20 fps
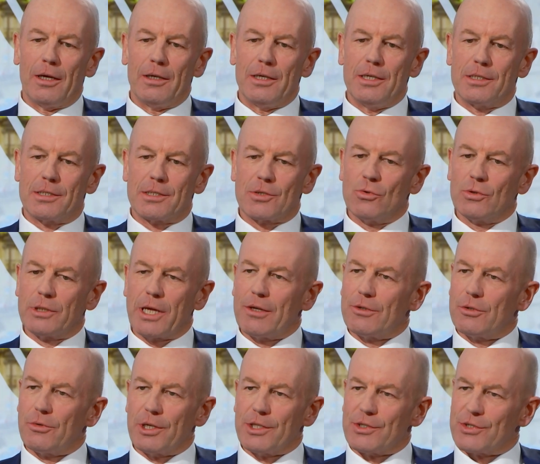It's all
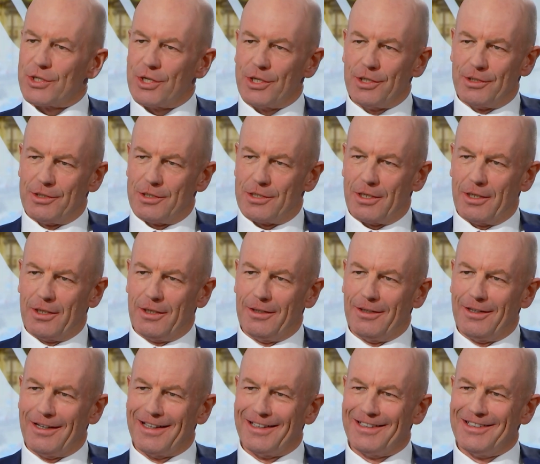down to uncertainty.
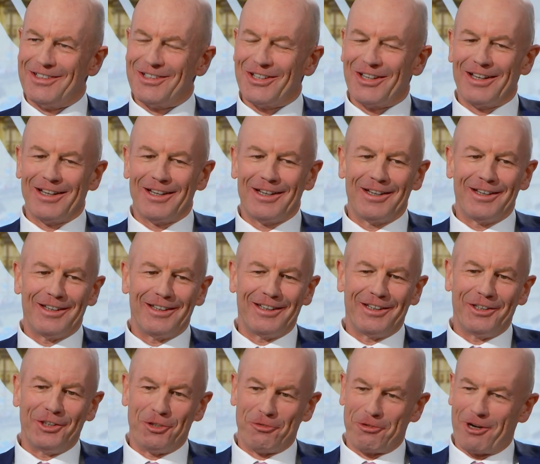And
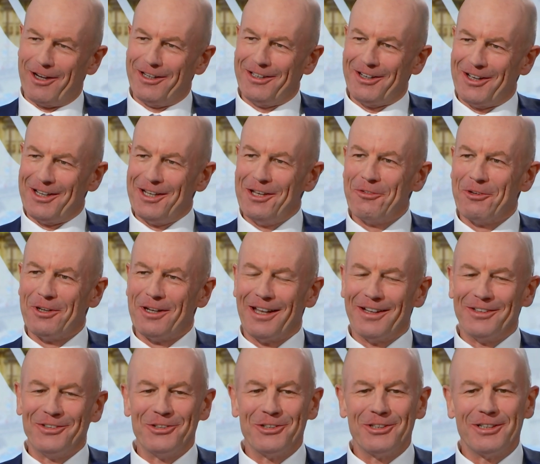you're right, I live in
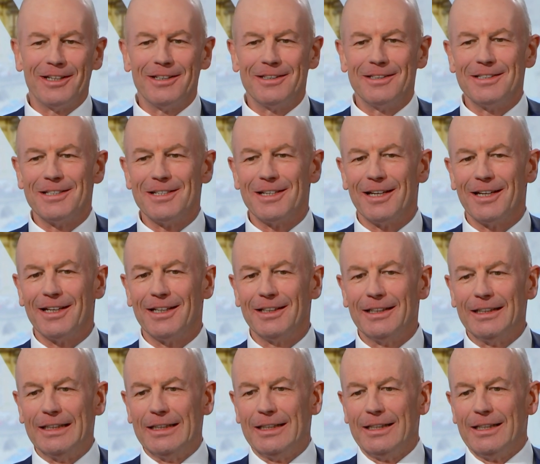London, and
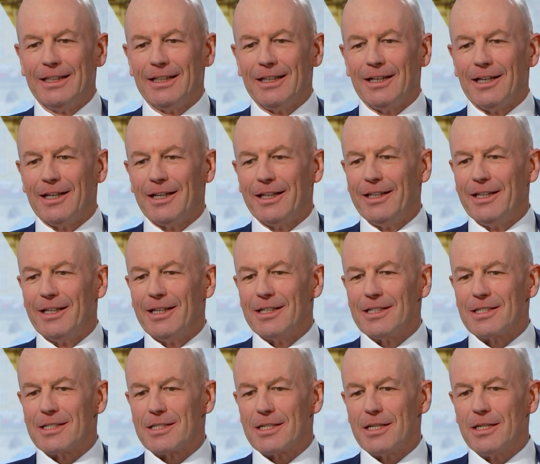
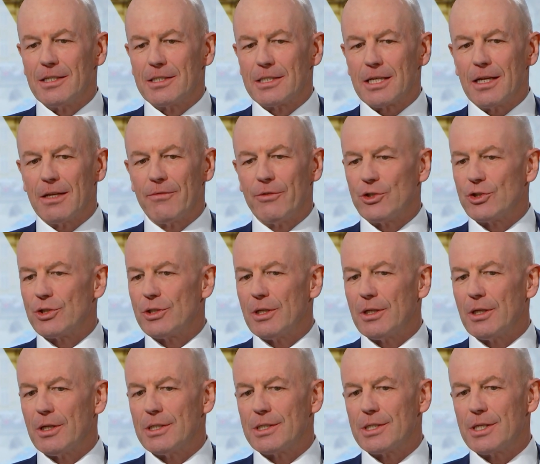I see the television
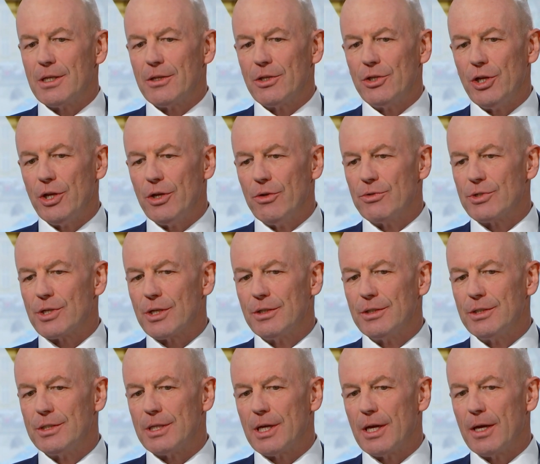and I see the news,
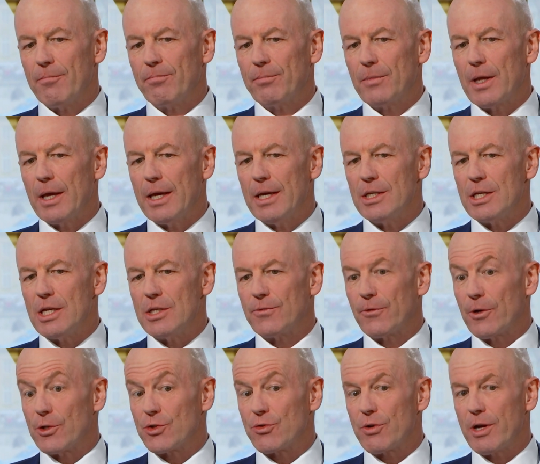and it's
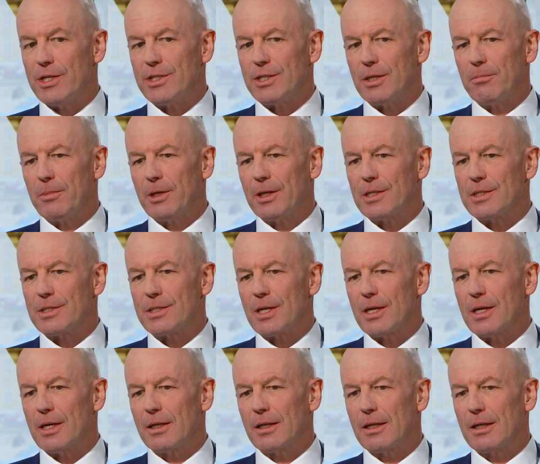frustrating because
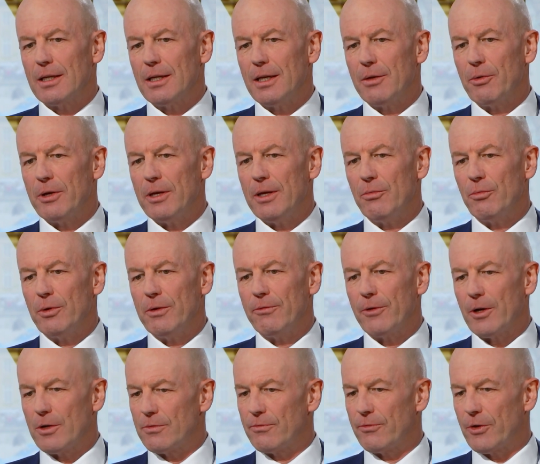clearly we
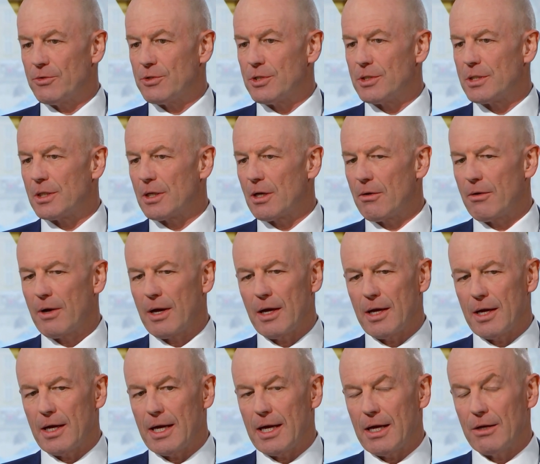voted to go
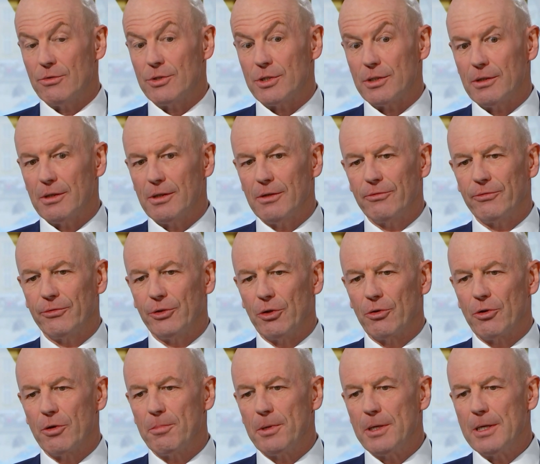out of
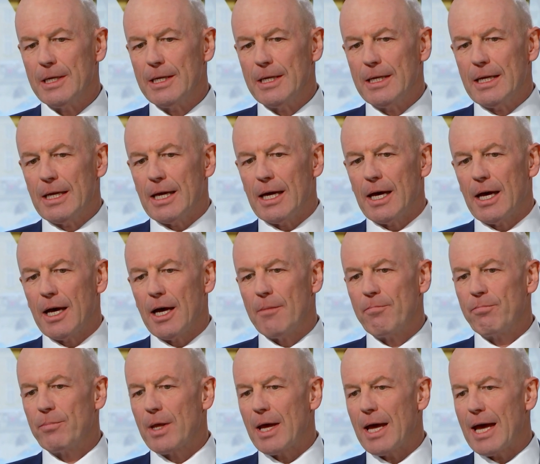Europe.
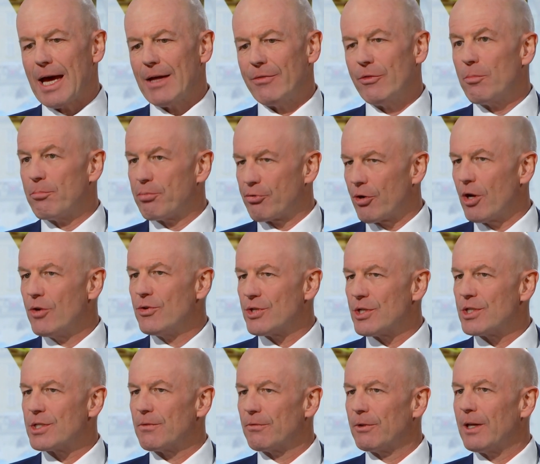And the
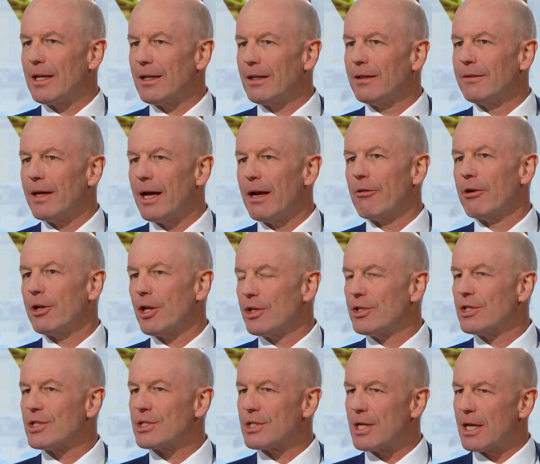process of getting there and
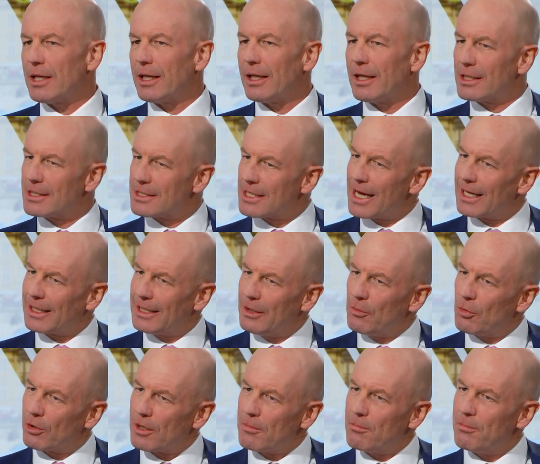understanding
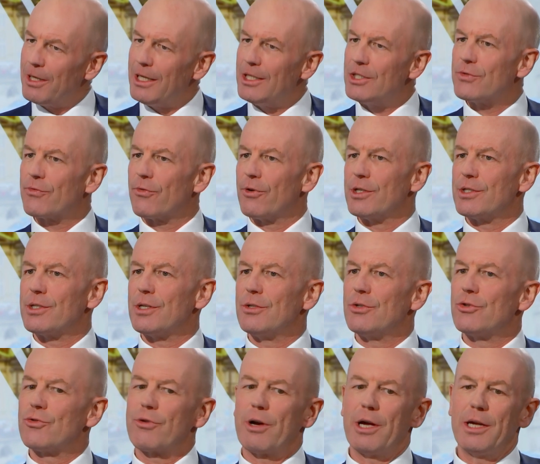exactly what it means for us
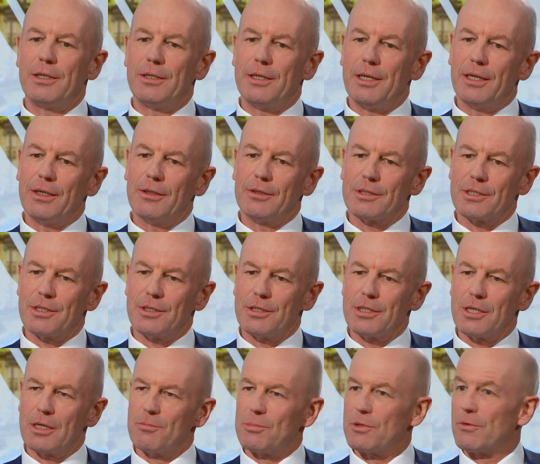in trade deals, in
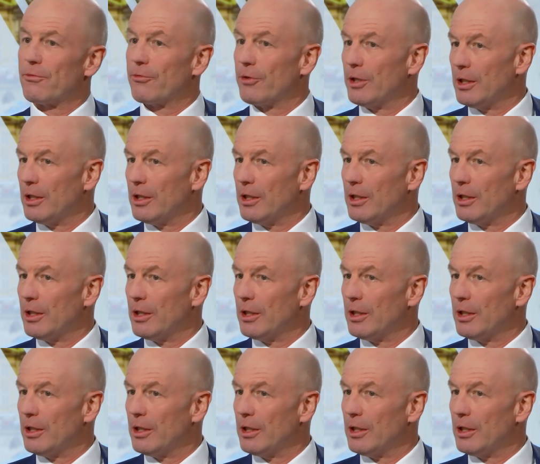terms of